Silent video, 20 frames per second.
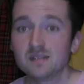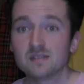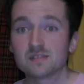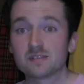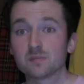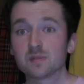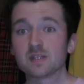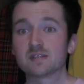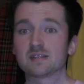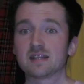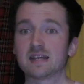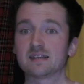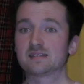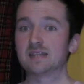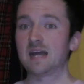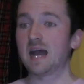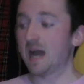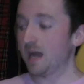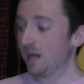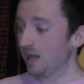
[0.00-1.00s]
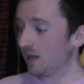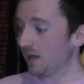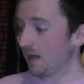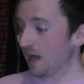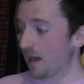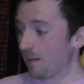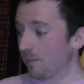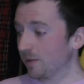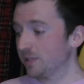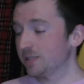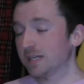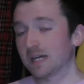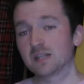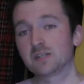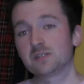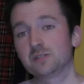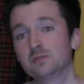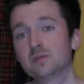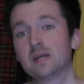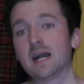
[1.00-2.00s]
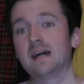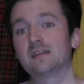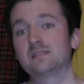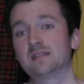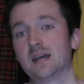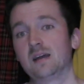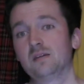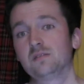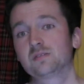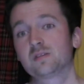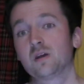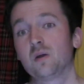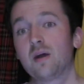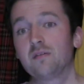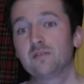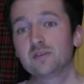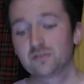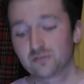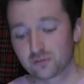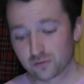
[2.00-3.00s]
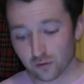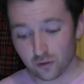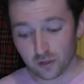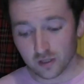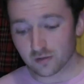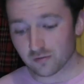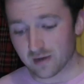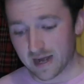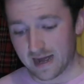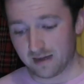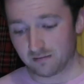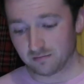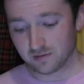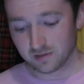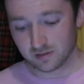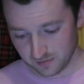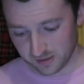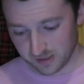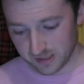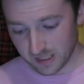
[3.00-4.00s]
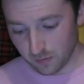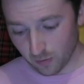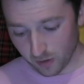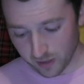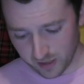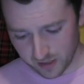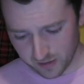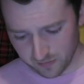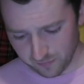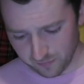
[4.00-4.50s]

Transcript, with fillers: similar to last night, I'm gonna challenge you guys now. So have a trawl around, see what you can